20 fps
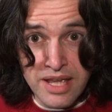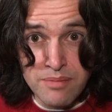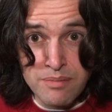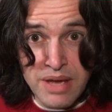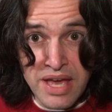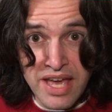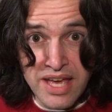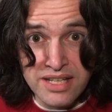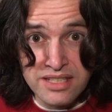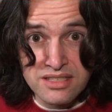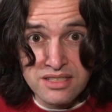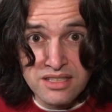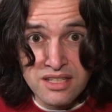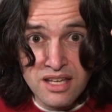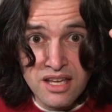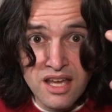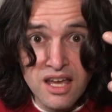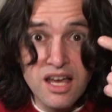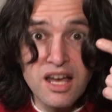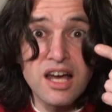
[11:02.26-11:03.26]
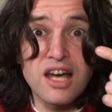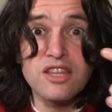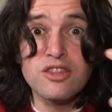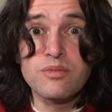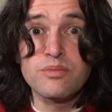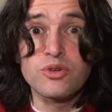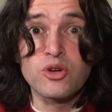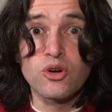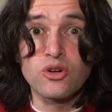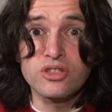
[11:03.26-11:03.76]
apex, and the
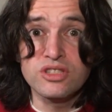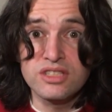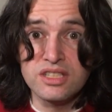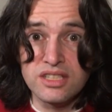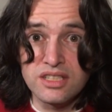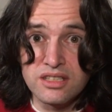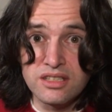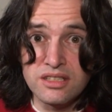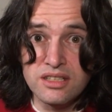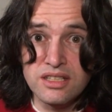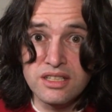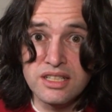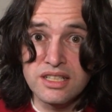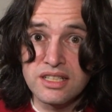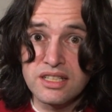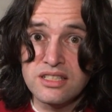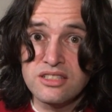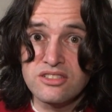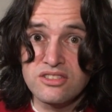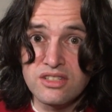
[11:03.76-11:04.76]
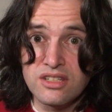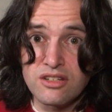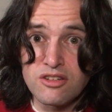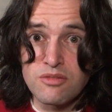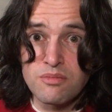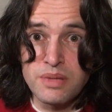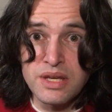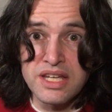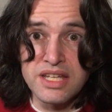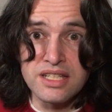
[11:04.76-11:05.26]
broad T is near the
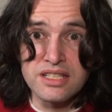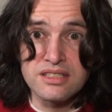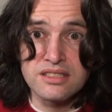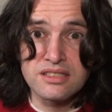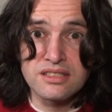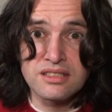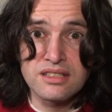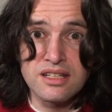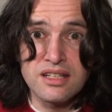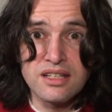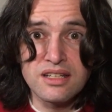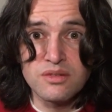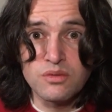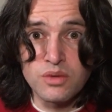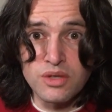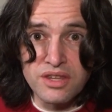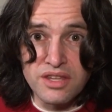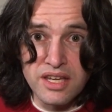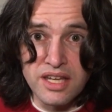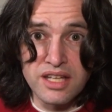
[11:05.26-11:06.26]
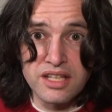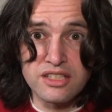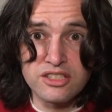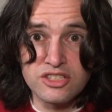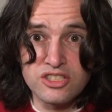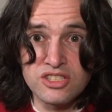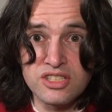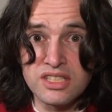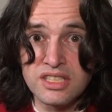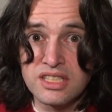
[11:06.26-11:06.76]
base, with
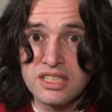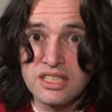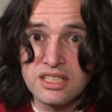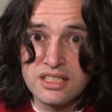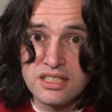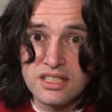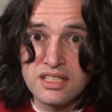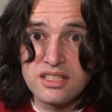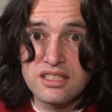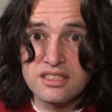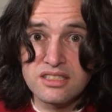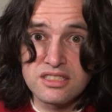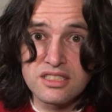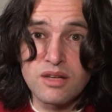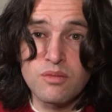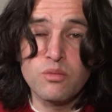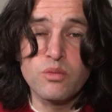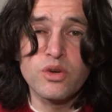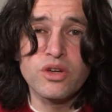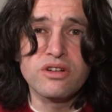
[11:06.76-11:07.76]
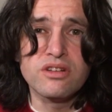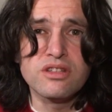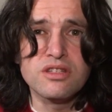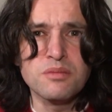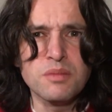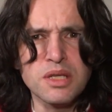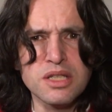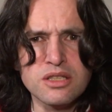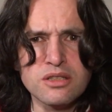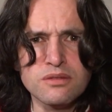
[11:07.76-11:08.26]
English T somewhere in the
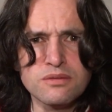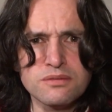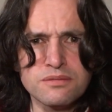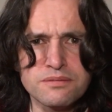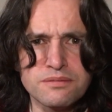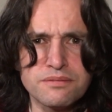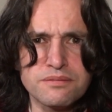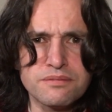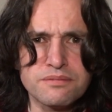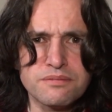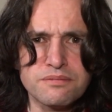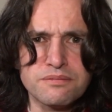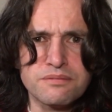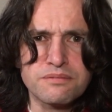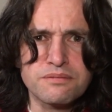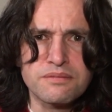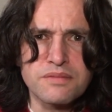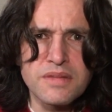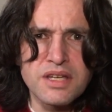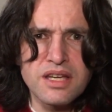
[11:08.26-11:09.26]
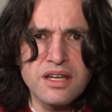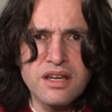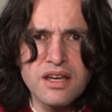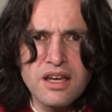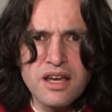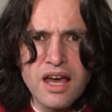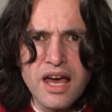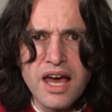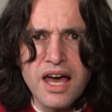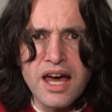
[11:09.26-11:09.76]
middle.
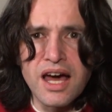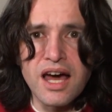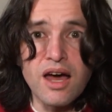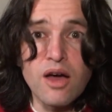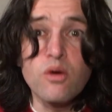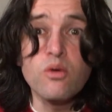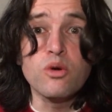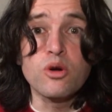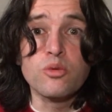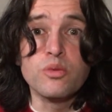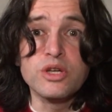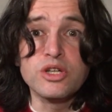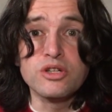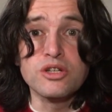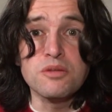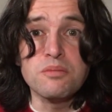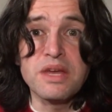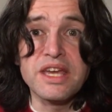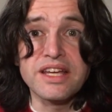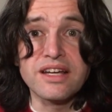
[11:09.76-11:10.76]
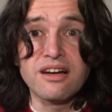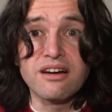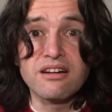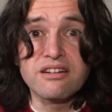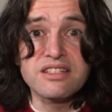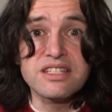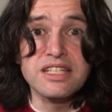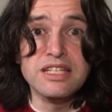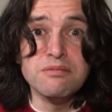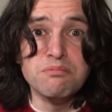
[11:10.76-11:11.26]
How are we going to make our
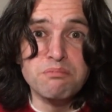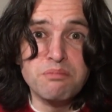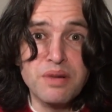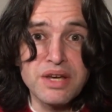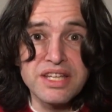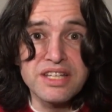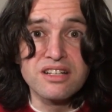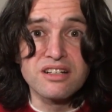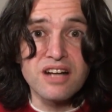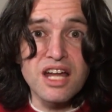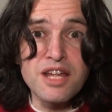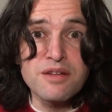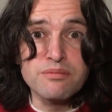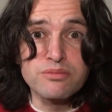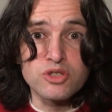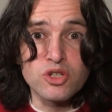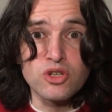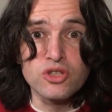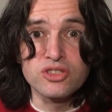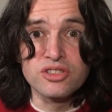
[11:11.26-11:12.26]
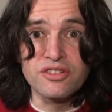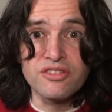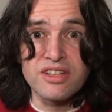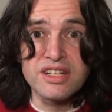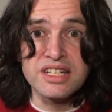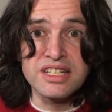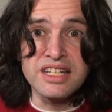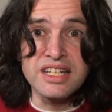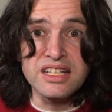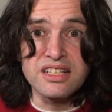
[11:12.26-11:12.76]
T bigger and broader than
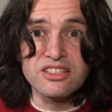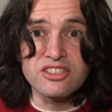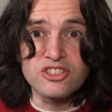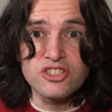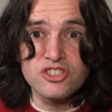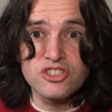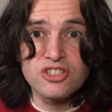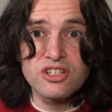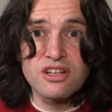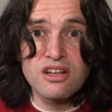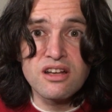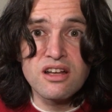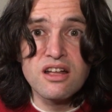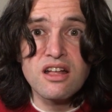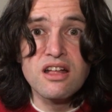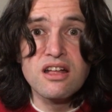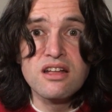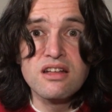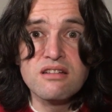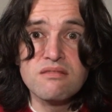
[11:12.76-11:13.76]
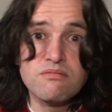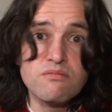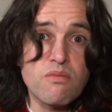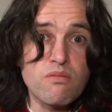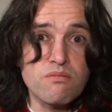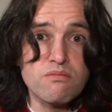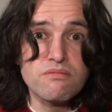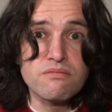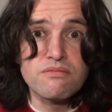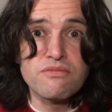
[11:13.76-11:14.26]
in English?
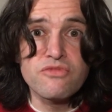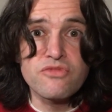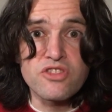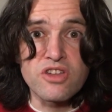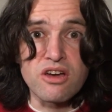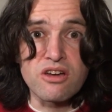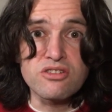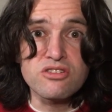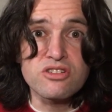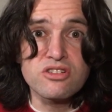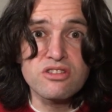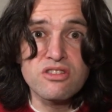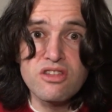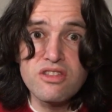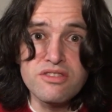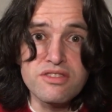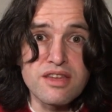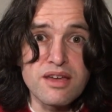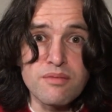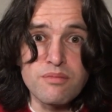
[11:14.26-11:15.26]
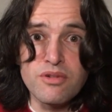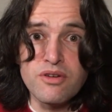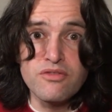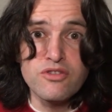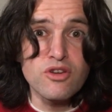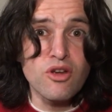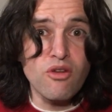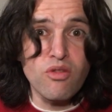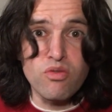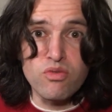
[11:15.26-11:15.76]
Touch the tip of
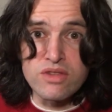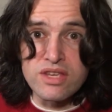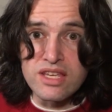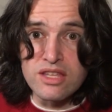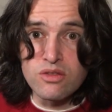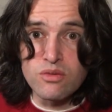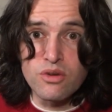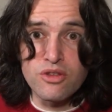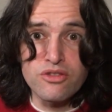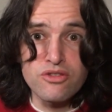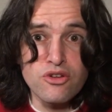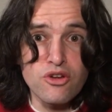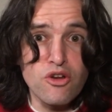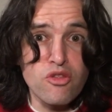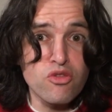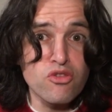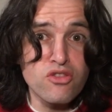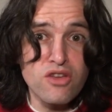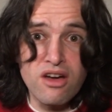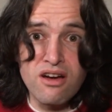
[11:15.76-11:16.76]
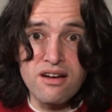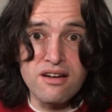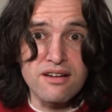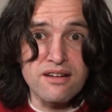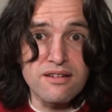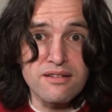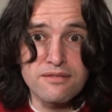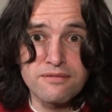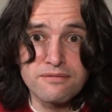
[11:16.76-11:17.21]
your teeth with your tongue.